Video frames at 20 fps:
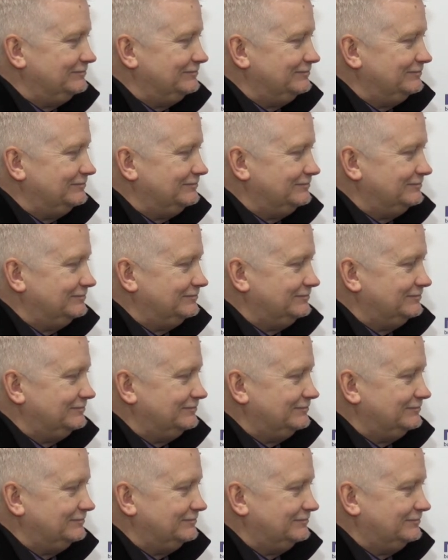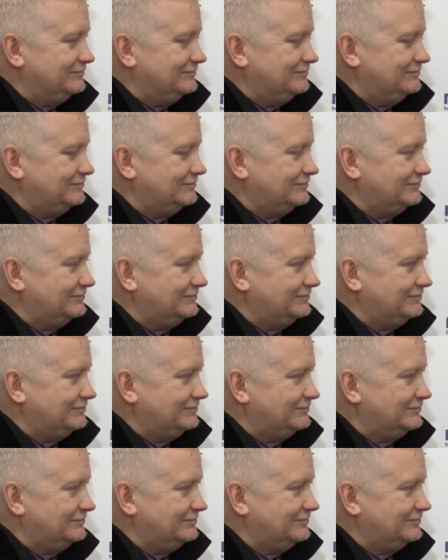
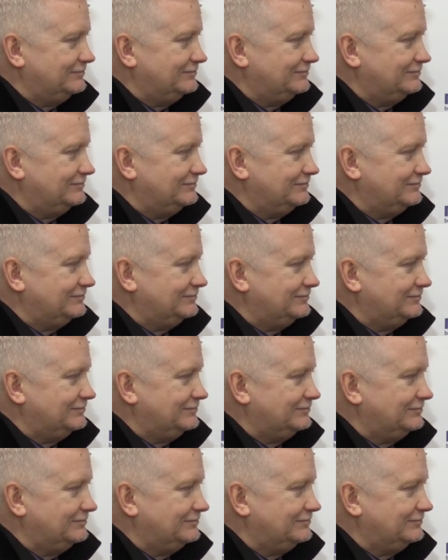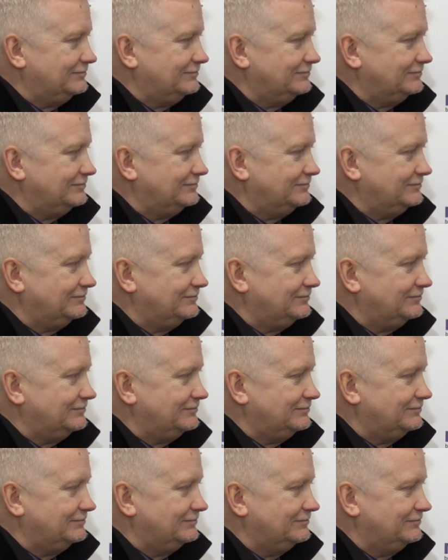The person shown says nothing.